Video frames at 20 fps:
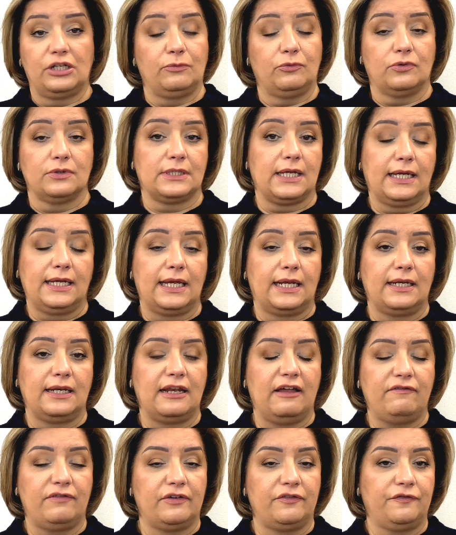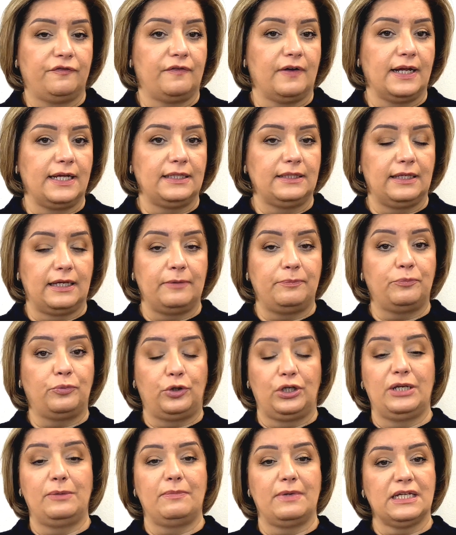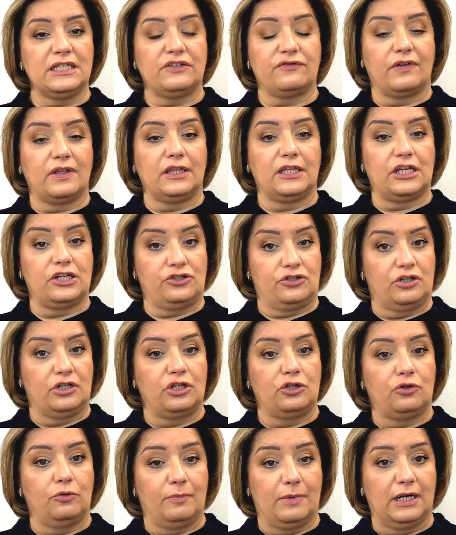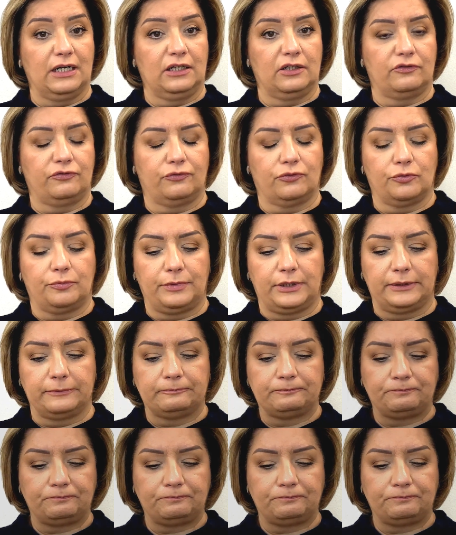because I can never find a pre-mixed foundation in the market for me.